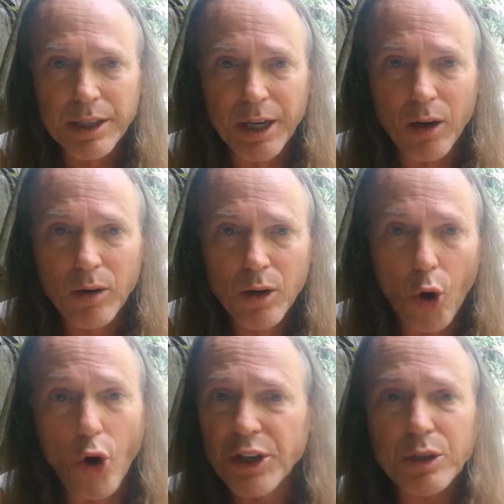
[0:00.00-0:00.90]
you know,
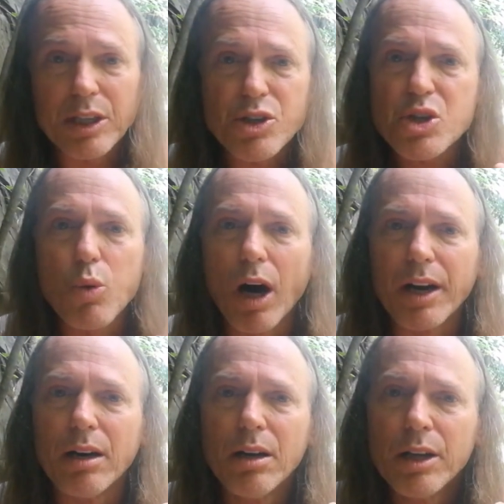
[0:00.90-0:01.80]
or you can just
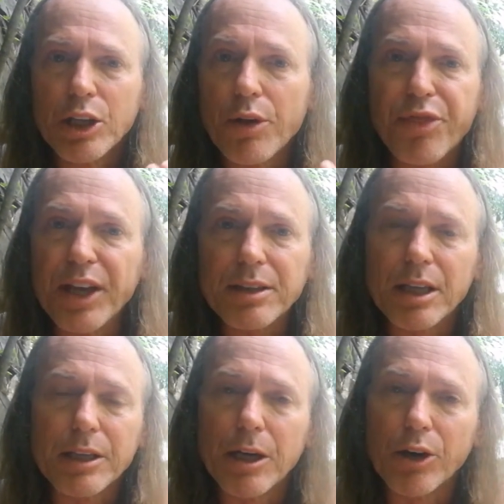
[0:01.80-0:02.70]
want to, you think
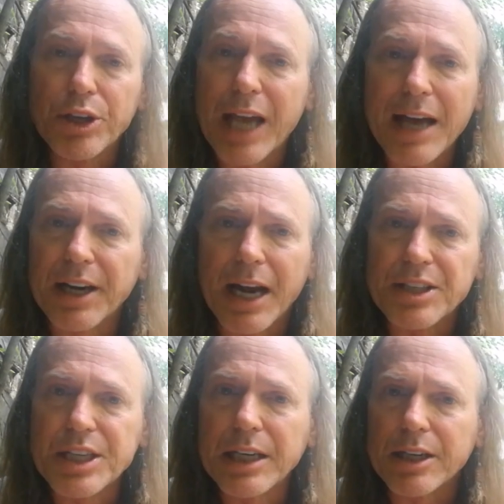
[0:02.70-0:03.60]
that, you know, you got an
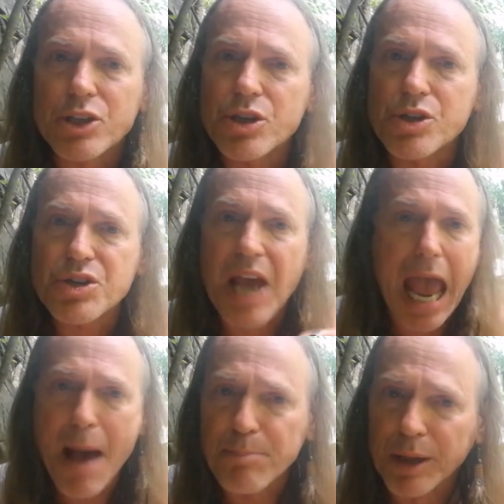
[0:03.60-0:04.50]
idea and it should just
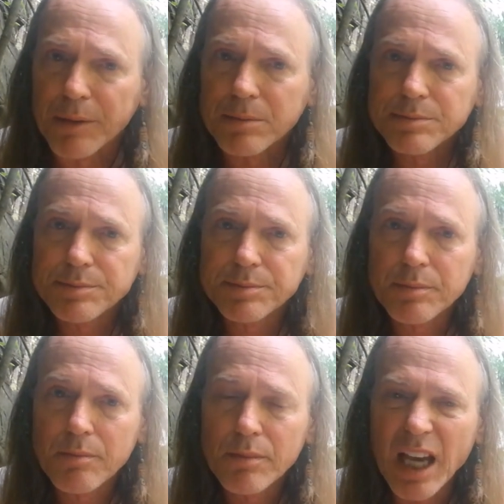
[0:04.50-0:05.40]
happen.
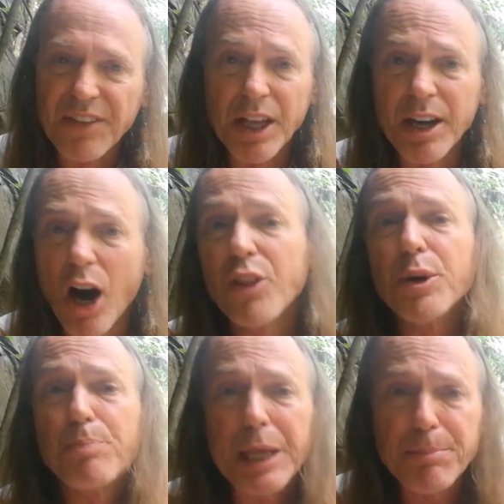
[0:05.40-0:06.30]
And then
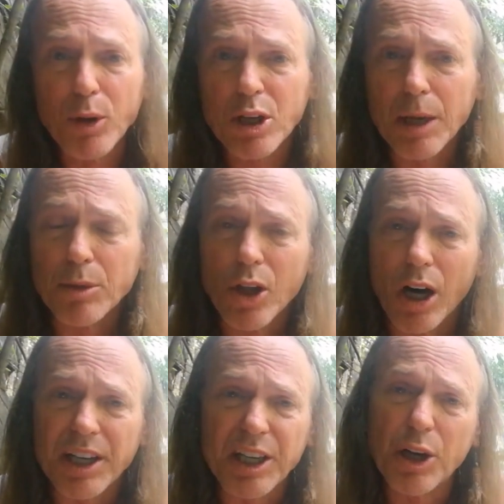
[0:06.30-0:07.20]
other people come
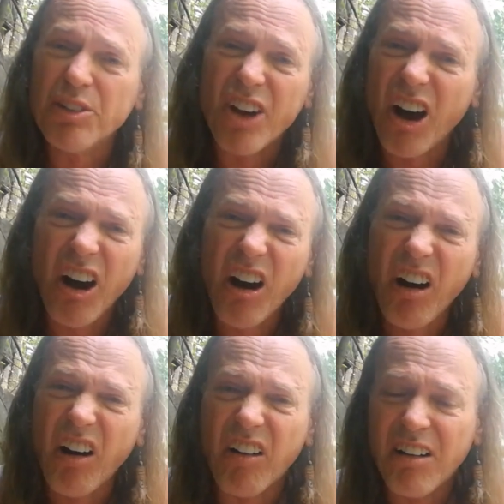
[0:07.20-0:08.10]
along and go,
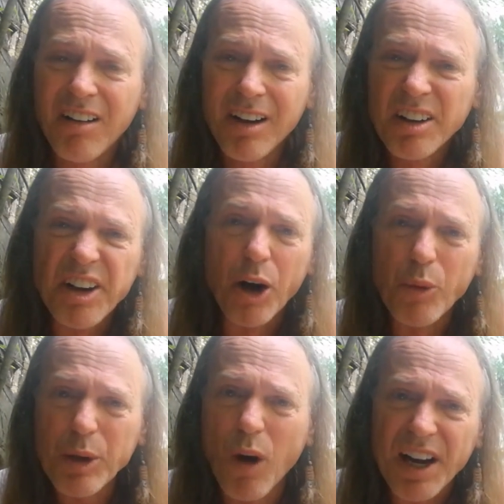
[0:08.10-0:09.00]
no,
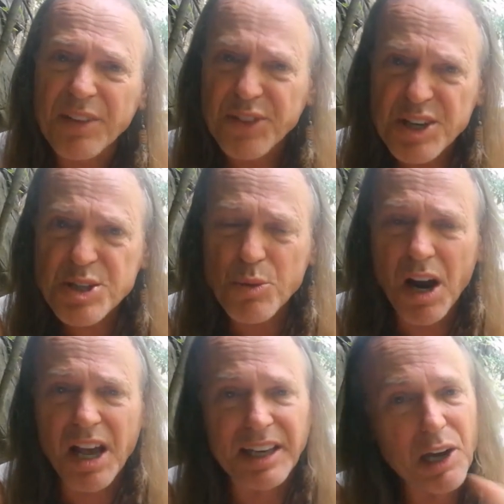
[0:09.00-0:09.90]
no, we want it this
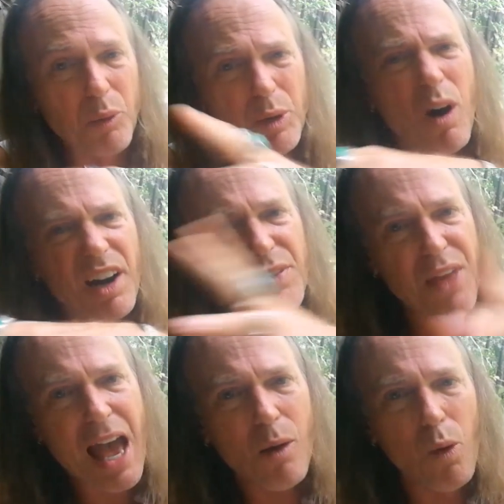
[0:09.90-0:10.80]
way. No, we want it
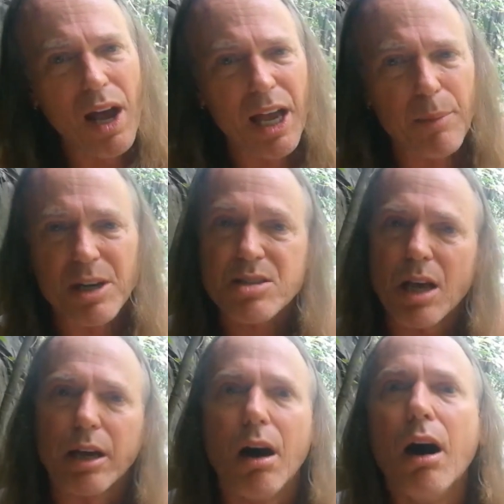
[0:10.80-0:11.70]
that way. But it's
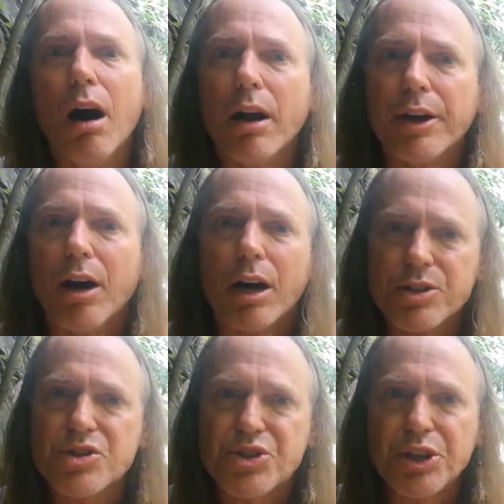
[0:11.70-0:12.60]
like, oh, you know, I
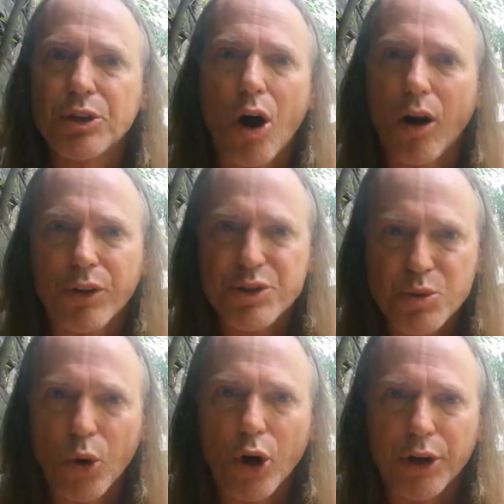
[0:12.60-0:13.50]
just all
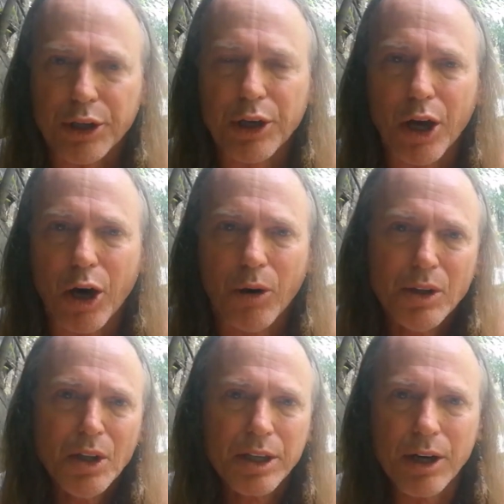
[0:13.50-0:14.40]
this work, you know,
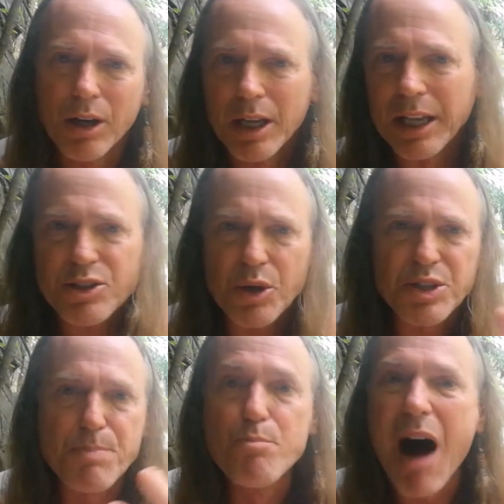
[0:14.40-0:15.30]
you know, and so
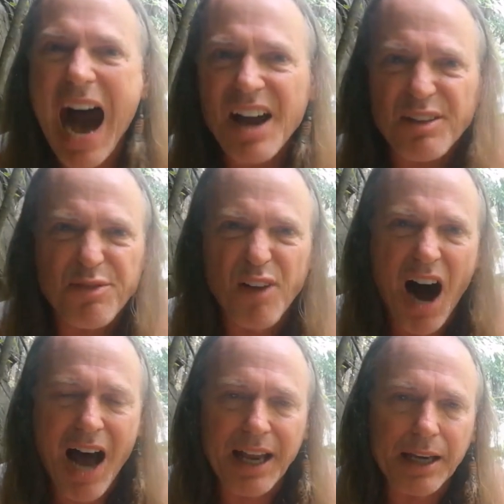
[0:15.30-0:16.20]
it's
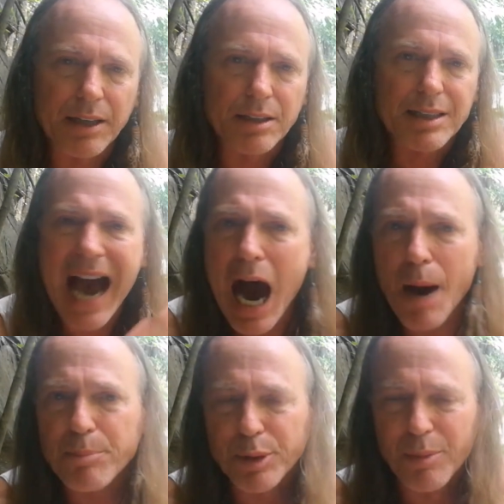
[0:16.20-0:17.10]
modifying and
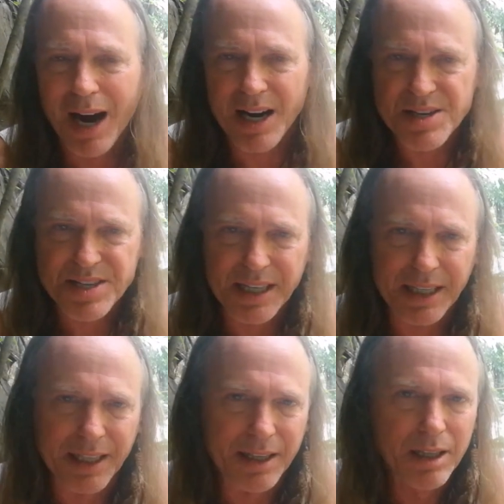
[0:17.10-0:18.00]

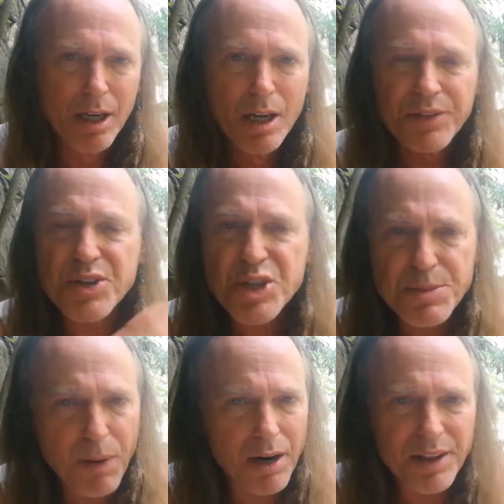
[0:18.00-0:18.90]
compromising. And this
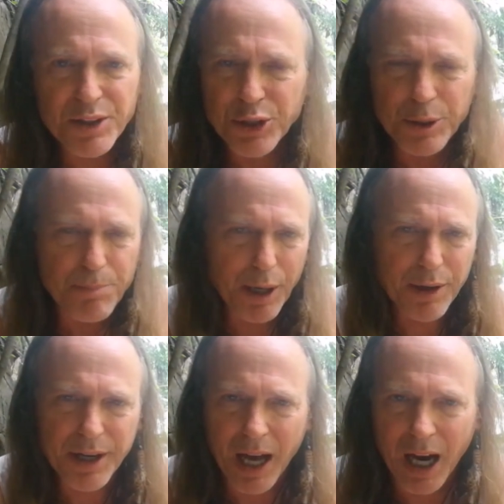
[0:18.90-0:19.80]
is part of the new
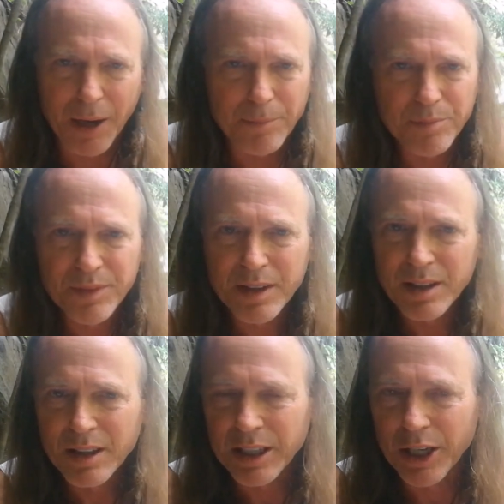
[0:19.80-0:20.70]
paradigm,
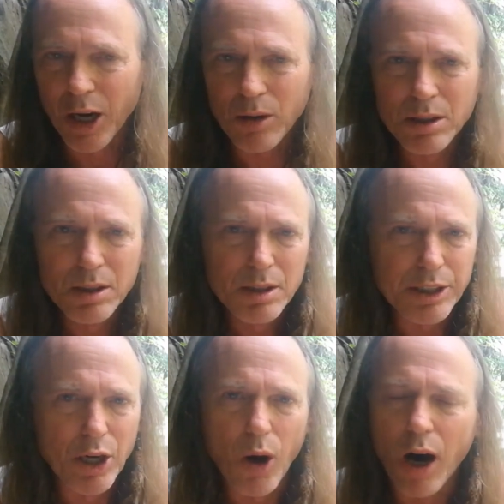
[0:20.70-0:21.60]
you know,
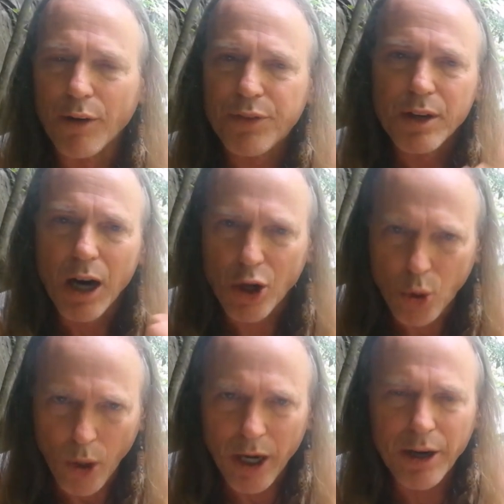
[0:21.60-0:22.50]
you know, of
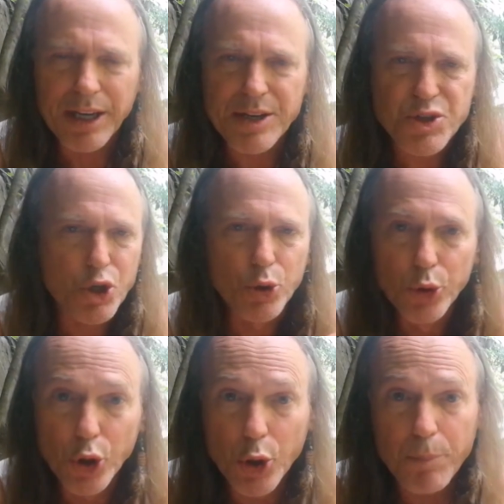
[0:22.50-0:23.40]
Aquarius,
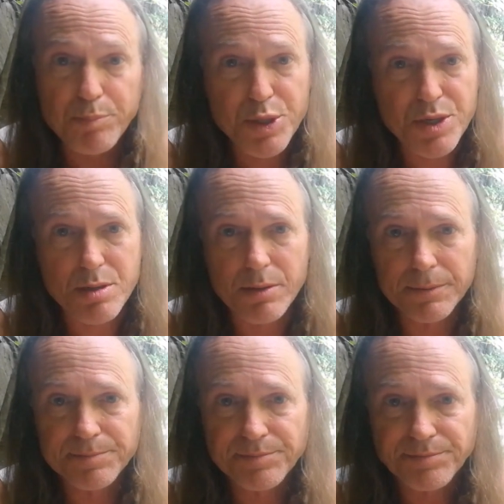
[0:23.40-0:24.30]
groups,
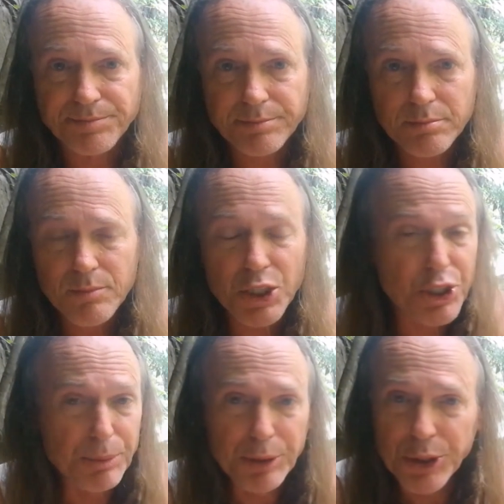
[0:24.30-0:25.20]

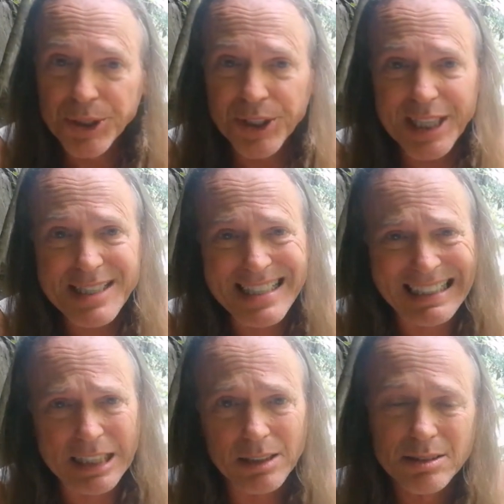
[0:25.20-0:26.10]

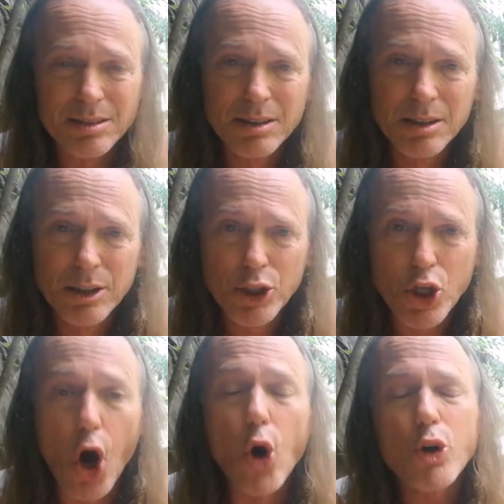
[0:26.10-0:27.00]
community,
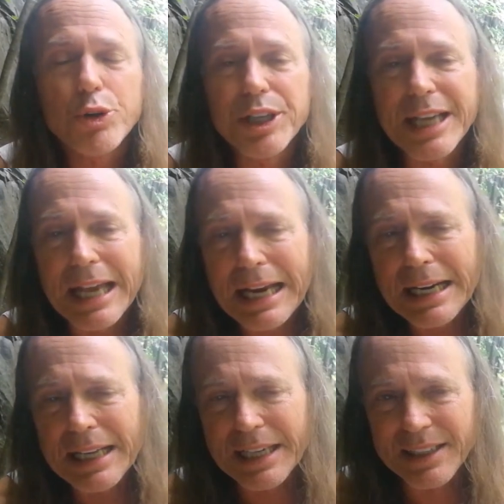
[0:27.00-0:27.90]

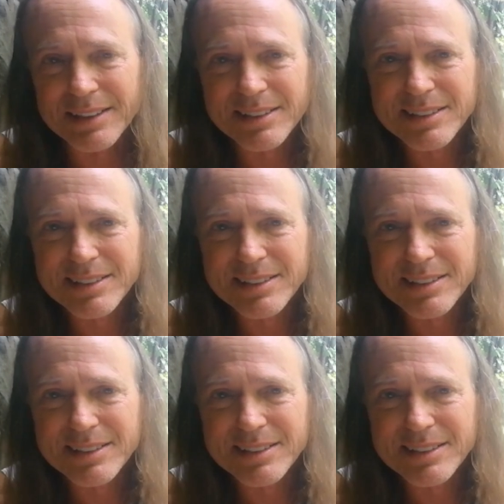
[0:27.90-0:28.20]
co-creating.